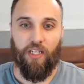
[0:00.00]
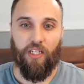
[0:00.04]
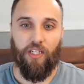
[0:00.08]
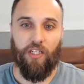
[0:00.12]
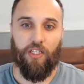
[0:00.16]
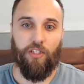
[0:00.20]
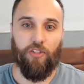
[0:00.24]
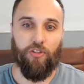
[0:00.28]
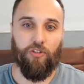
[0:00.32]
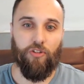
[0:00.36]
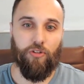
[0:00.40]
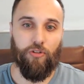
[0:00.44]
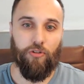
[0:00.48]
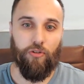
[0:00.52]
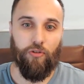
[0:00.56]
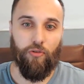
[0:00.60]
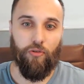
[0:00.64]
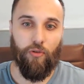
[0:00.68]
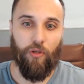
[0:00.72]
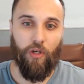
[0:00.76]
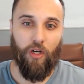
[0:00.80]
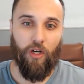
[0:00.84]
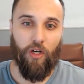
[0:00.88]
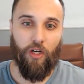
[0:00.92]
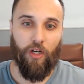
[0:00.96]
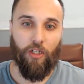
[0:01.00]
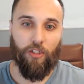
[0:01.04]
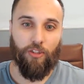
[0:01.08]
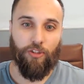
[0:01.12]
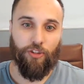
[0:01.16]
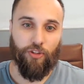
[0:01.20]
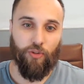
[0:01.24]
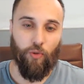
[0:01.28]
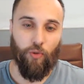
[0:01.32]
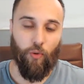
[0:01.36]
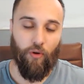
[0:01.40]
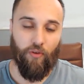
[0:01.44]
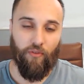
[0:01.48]
into
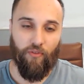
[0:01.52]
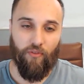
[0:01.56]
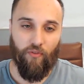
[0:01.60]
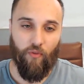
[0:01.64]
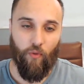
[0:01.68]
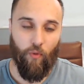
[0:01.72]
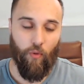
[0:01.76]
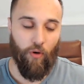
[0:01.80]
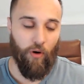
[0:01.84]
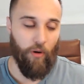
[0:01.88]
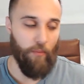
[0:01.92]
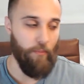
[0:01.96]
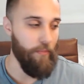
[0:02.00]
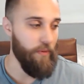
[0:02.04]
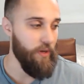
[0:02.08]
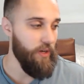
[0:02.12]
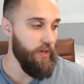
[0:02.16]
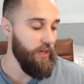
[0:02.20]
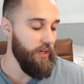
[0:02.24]
short form